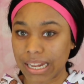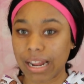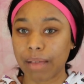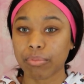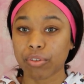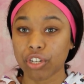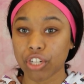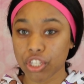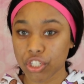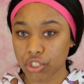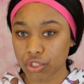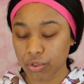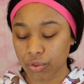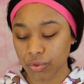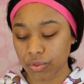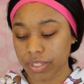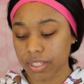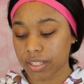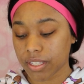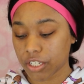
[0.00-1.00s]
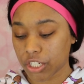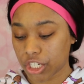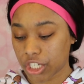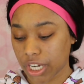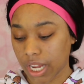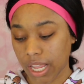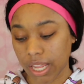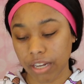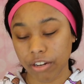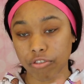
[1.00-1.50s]
and I'm gonna use the
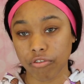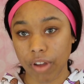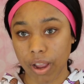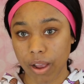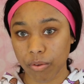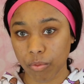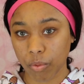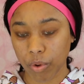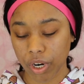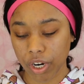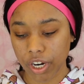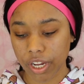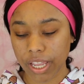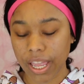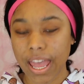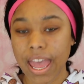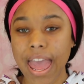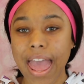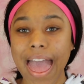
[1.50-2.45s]
shade Groundwork.